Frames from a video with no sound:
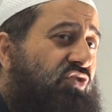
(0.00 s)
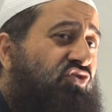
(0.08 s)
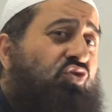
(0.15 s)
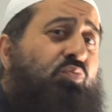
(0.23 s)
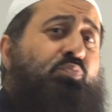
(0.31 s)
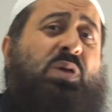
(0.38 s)

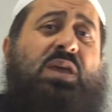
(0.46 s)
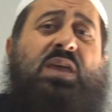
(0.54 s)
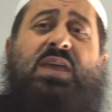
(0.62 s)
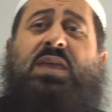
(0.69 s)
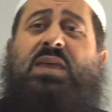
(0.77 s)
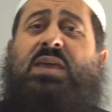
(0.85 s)
should
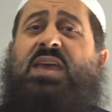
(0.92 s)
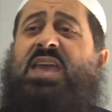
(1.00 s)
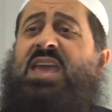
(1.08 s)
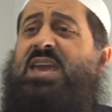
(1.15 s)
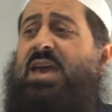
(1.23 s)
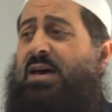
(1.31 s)
be
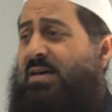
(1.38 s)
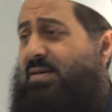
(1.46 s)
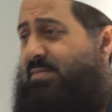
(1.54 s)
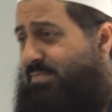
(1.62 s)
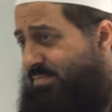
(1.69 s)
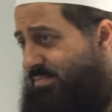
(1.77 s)

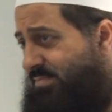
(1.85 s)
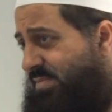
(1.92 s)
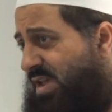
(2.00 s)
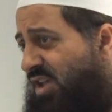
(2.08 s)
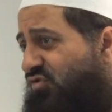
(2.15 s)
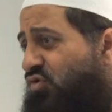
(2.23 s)
eager
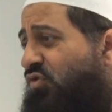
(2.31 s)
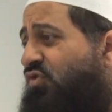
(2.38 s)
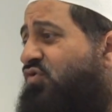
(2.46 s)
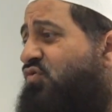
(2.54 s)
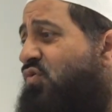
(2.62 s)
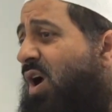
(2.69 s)
and should
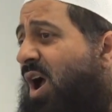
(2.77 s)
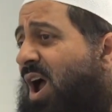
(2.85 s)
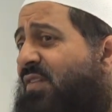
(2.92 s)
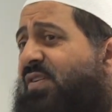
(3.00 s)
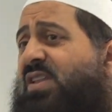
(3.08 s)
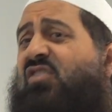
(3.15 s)

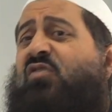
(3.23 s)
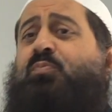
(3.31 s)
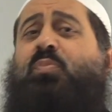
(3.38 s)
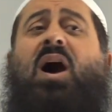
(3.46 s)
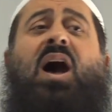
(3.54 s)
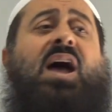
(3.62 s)
strive and
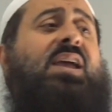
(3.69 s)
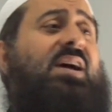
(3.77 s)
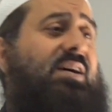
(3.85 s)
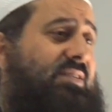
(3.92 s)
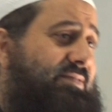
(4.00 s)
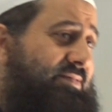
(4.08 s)

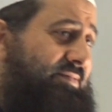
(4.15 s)
aspire